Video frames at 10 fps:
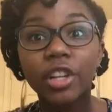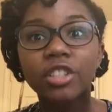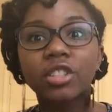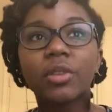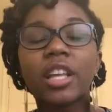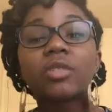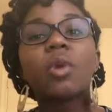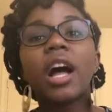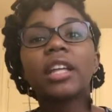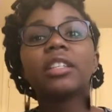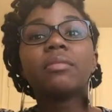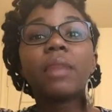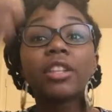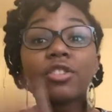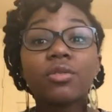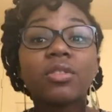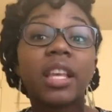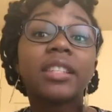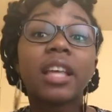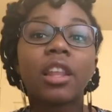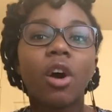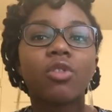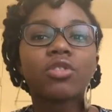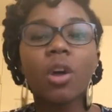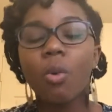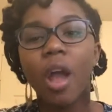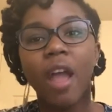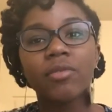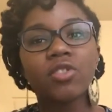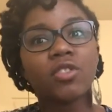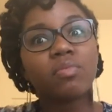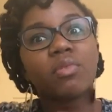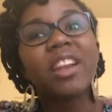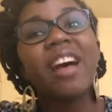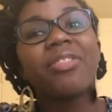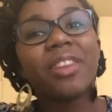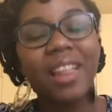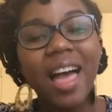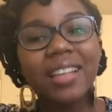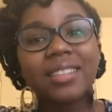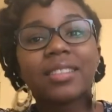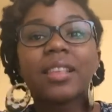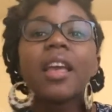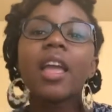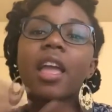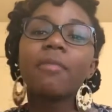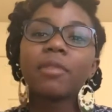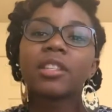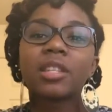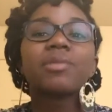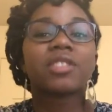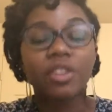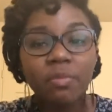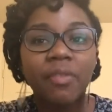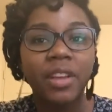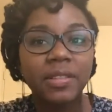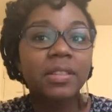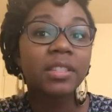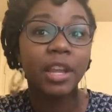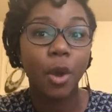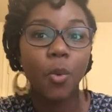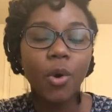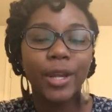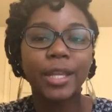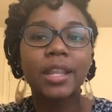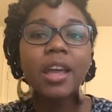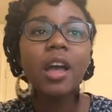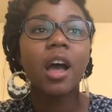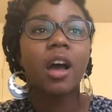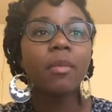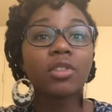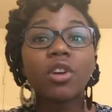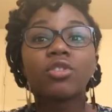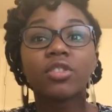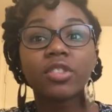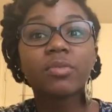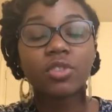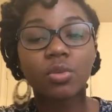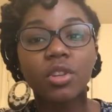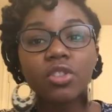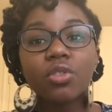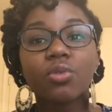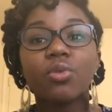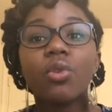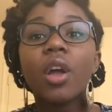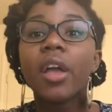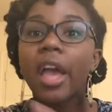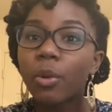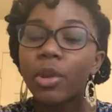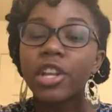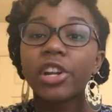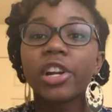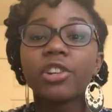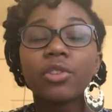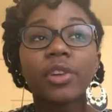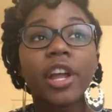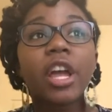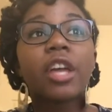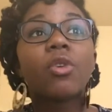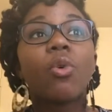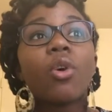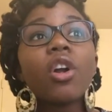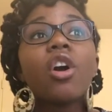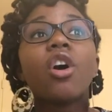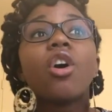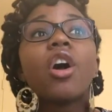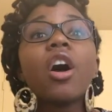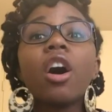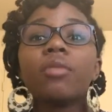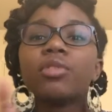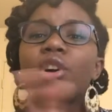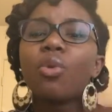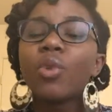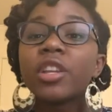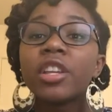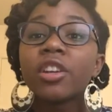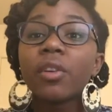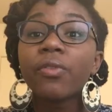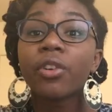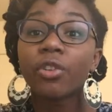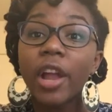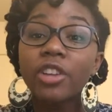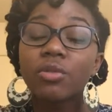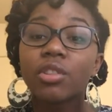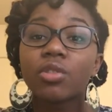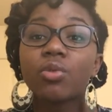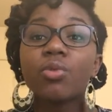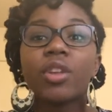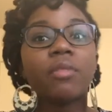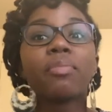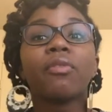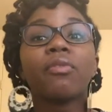So that's why I did my Tuesdays that long, so I won't have to spread out the classes. And plus, it was certain professors that I wanted. I talked to some students who had went here undergrad or went here for graduate school and